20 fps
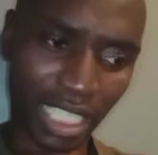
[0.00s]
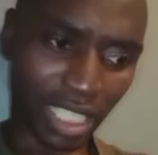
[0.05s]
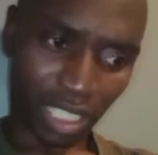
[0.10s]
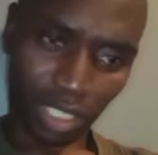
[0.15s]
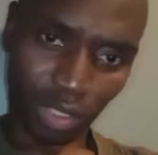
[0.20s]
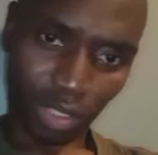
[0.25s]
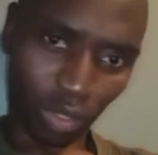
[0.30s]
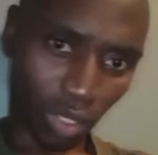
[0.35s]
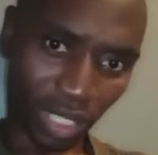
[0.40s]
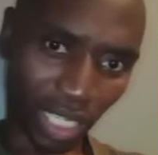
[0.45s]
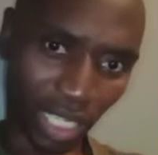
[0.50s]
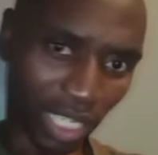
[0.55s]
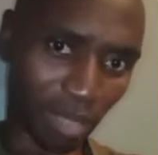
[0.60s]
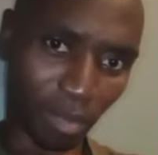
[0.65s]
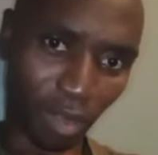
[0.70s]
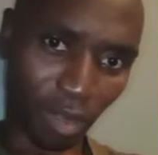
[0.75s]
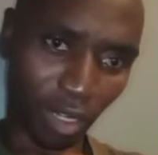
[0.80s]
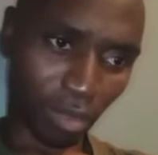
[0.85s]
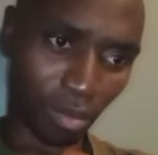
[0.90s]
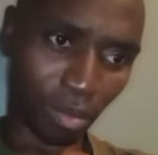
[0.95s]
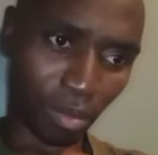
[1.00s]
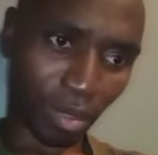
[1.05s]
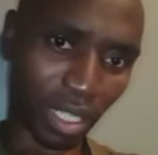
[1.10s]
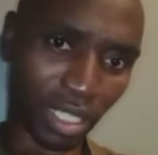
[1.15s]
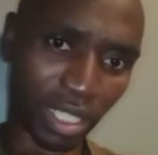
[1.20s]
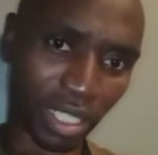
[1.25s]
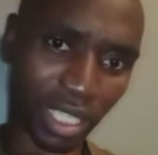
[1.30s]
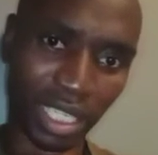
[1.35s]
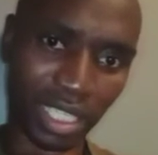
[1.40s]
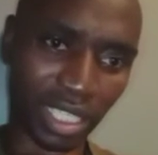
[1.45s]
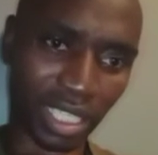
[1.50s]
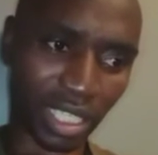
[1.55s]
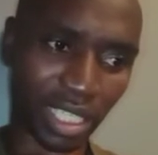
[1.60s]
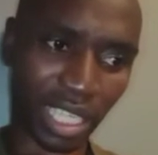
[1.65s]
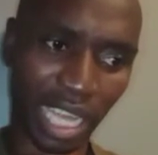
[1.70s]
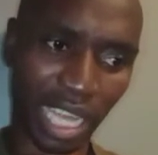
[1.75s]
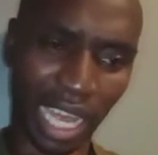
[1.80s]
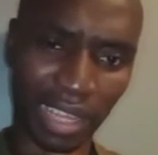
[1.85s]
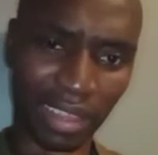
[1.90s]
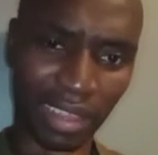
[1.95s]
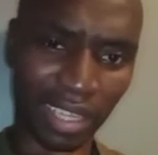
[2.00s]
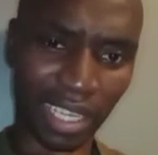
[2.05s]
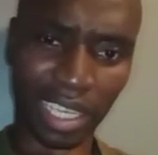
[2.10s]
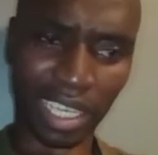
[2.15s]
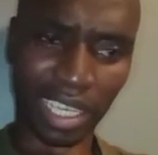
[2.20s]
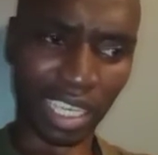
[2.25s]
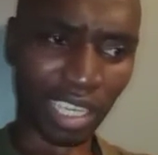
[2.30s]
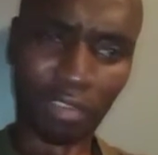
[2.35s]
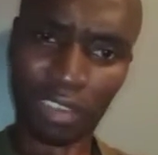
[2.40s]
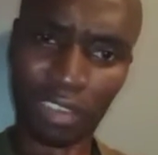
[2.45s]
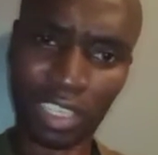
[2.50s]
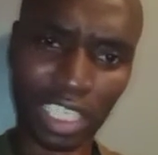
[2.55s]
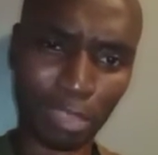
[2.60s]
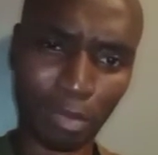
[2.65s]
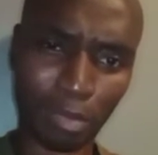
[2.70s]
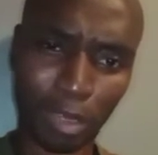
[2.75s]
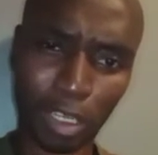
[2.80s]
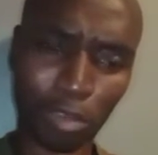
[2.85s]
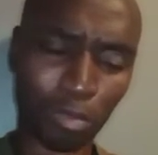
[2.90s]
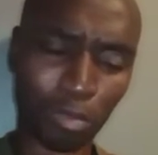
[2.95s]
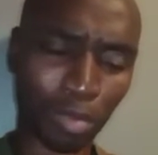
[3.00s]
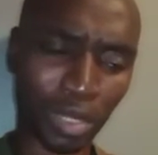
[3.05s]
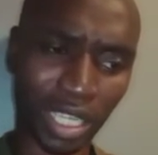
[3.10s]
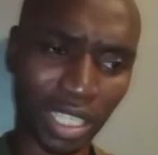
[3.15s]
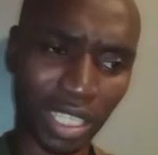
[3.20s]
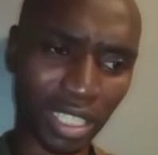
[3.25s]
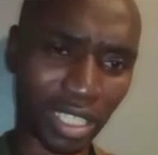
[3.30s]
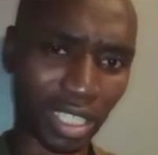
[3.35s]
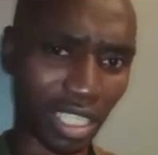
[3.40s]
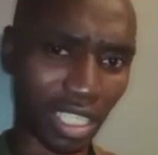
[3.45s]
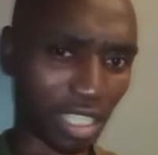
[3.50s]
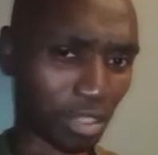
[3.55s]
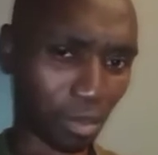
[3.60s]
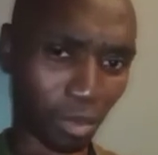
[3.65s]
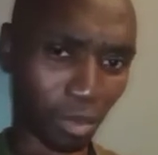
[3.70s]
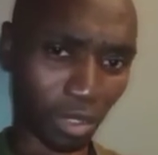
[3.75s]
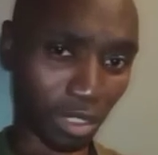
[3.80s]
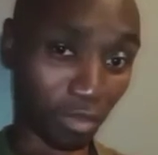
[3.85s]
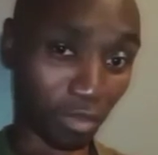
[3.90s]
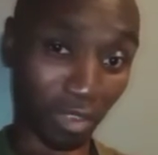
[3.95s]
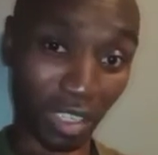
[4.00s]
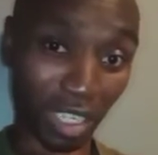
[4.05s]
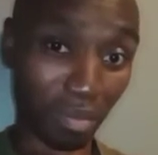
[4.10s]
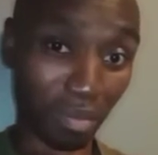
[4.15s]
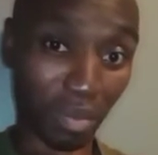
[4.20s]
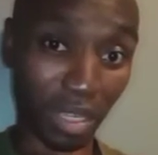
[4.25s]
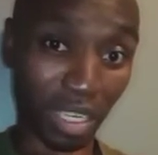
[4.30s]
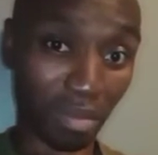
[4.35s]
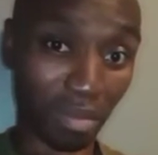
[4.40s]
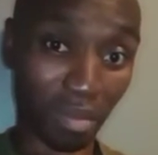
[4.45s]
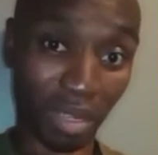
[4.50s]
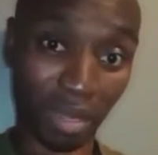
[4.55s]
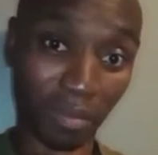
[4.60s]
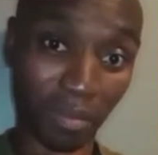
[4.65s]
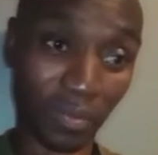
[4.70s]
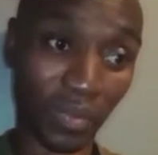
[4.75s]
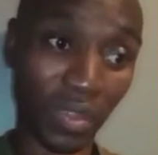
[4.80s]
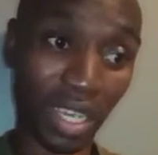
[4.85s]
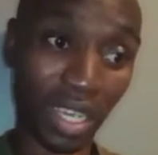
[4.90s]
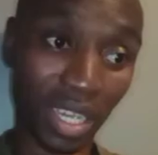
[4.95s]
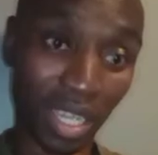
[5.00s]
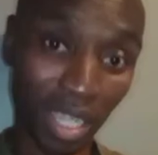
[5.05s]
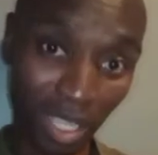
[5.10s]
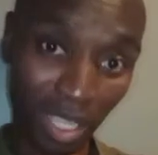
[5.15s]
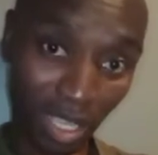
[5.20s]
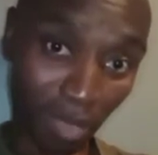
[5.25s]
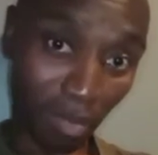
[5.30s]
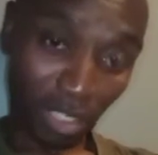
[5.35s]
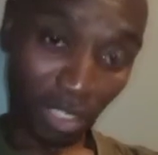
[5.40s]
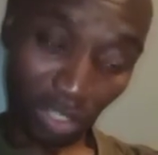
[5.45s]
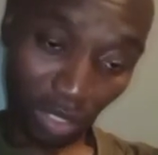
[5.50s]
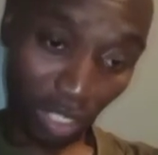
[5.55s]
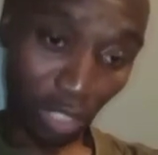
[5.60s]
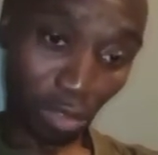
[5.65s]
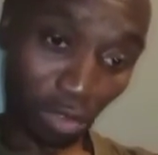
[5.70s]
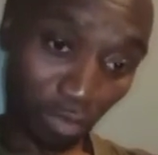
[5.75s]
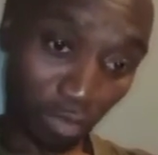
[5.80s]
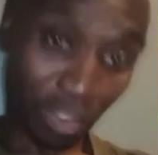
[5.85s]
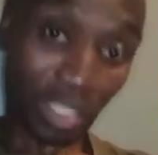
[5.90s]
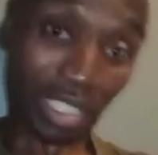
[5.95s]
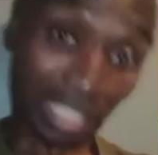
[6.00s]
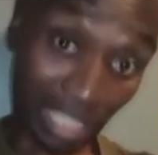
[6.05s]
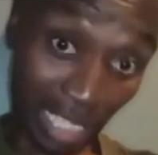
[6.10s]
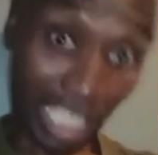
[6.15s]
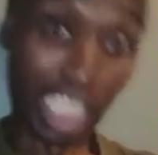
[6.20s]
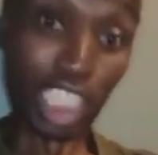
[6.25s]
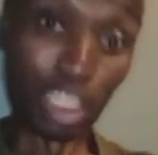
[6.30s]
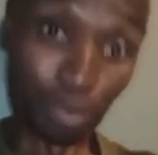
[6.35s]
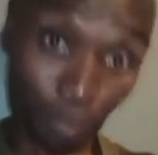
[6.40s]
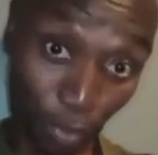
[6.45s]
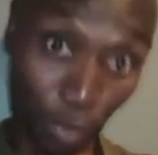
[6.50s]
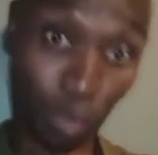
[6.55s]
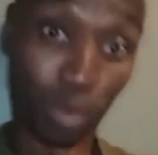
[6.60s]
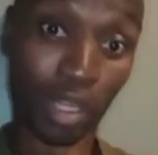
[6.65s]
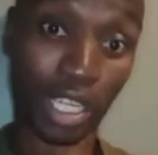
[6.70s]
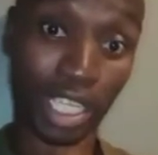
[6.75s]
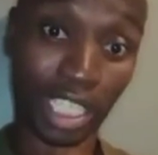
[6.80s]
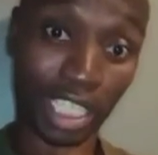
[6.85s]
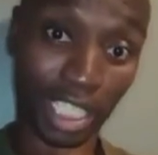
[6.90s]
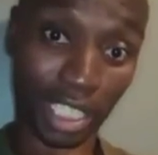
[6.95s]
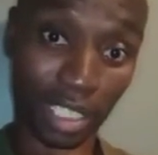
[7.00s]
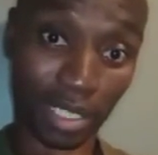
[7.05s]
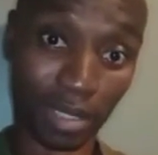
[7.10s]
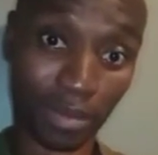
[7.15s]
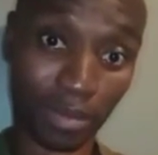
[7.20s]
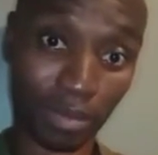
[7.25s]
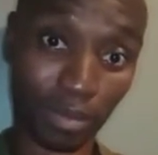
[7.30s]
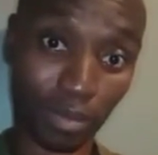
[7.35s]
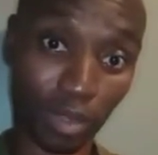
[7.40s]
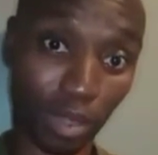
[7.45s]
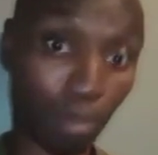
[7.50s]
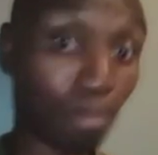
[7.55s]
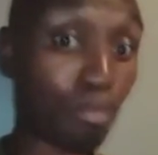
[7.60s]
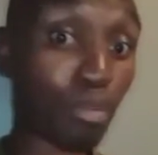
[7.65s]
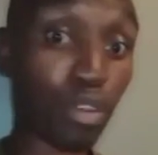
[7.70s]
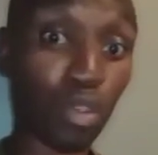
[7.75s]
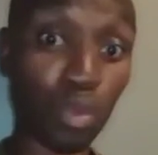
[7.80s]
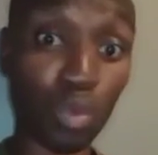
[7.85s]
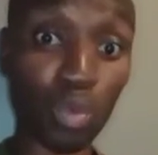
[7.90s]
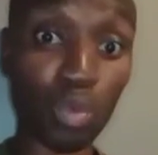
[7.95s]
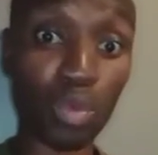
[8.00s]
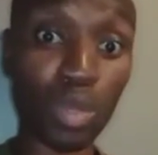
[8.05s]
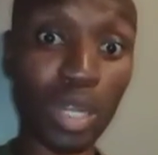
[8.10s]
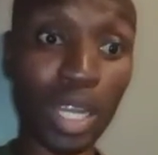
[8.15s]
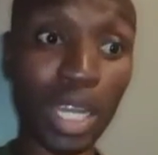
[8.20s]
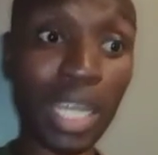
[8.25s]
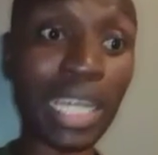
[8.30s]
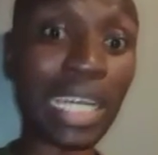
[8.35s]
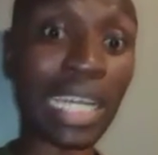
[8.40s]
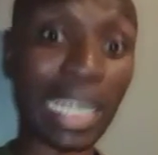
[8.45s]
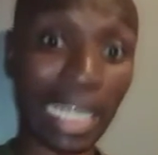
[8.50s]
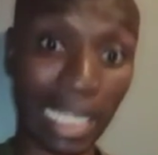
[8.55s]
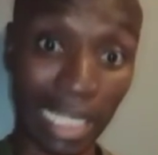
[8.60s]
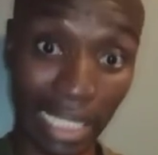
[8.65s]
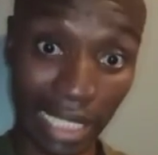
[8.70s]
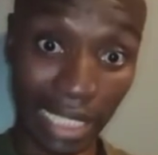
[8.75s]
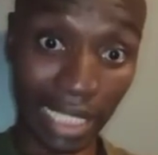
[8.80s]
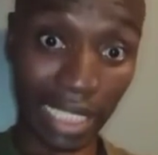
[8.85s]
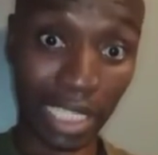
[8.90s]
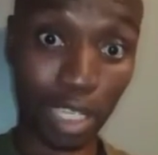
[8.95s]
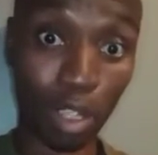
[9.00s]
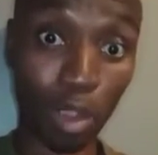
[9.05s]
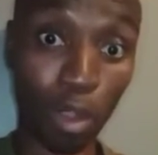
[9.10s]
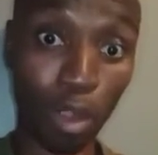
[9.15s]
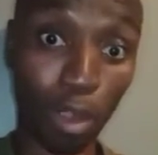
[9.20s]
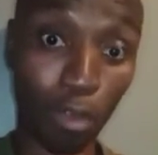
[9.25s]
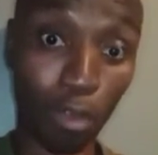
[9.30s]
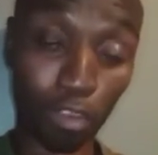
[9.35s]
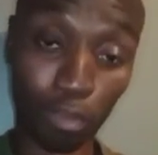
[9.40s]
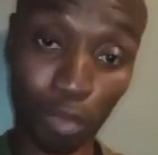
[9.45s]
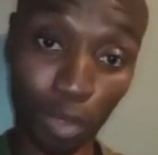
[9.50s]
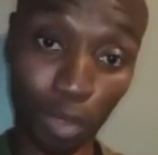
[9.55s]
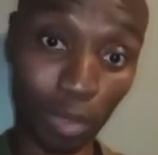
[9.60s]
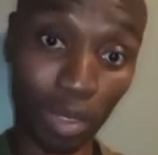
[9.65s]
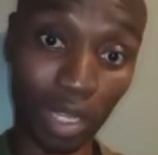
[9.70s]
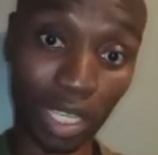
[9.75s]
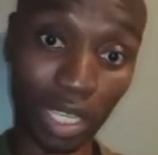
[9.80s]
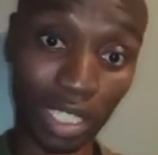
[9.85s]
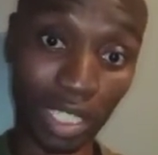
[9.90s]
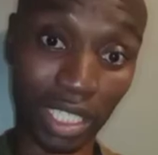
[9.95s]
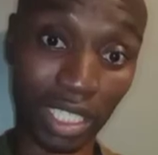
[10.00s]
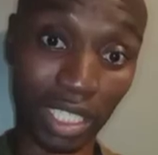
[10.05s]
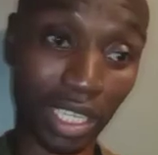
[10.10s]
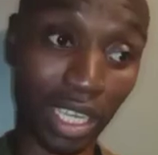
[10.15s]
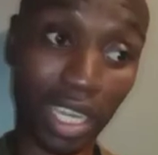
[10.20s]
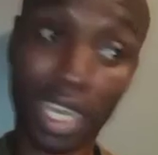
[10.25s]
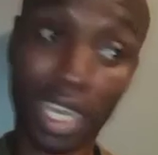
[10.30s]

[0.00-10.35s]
it's totally manipulation. I think if it is manipulation, it's very minimal. The majority of it is a speculation, pure greed of speculation.